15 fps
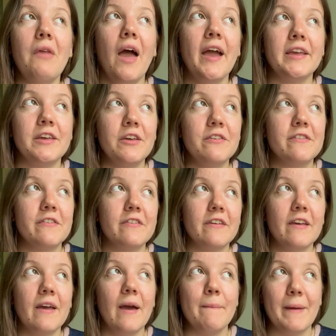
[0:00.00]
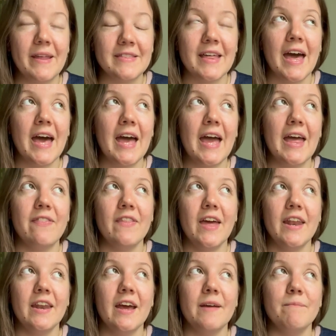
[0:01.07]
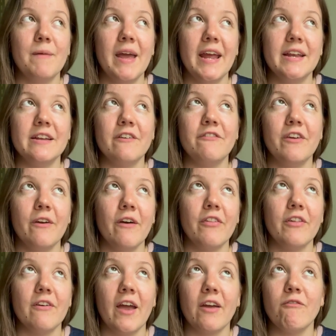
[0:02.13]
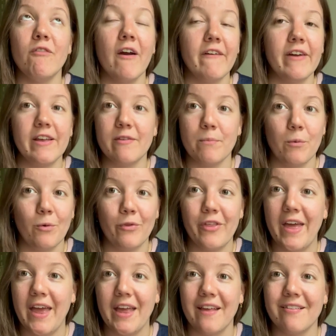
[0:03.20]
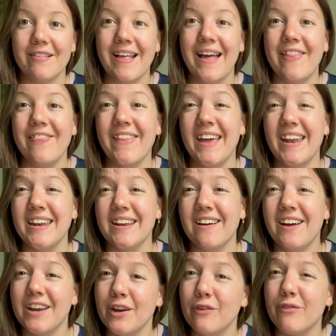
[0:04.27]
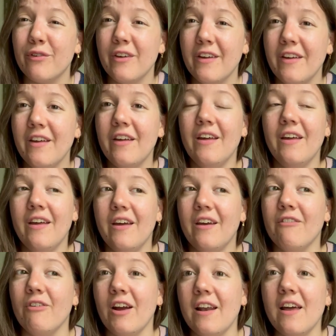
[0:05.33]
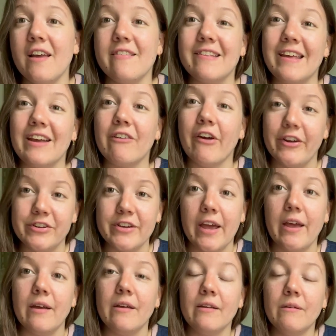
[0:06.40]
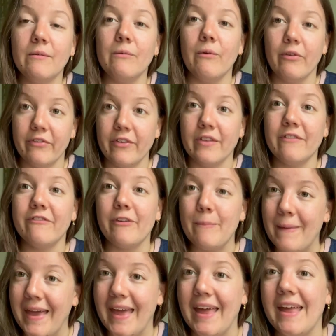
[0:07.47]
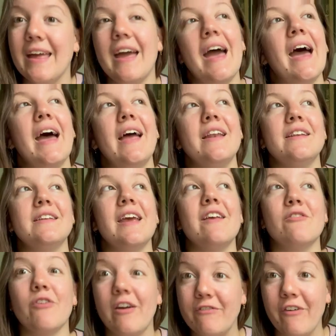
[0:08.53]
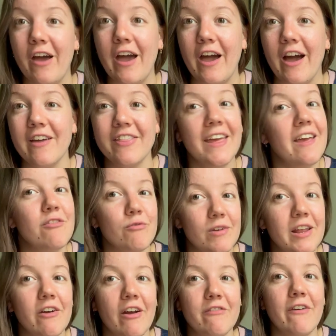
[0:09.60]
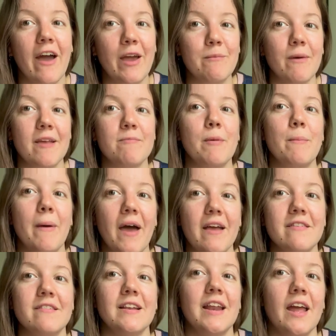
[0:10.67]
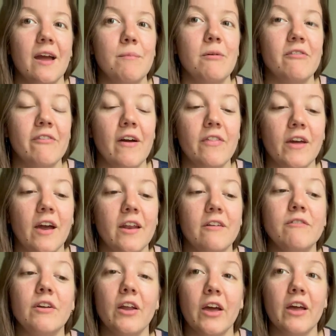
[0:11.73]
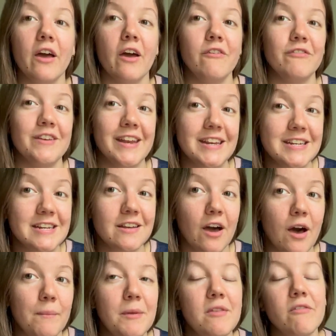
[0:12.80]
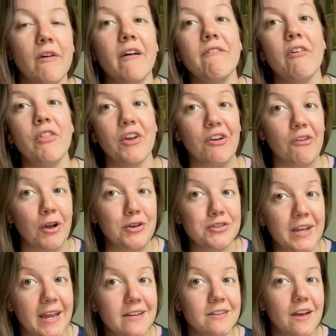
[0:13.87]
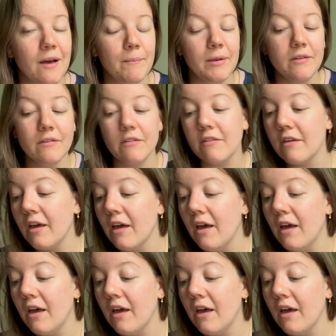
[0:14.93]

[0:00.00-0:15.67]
I made that, and then I made a few other like very small things, and then kind of realized that crochet wasn't for me. And it's great for, I think it's really great for homewares, but personally I prefer the kind of look of knitted garments rather than crocheted garments,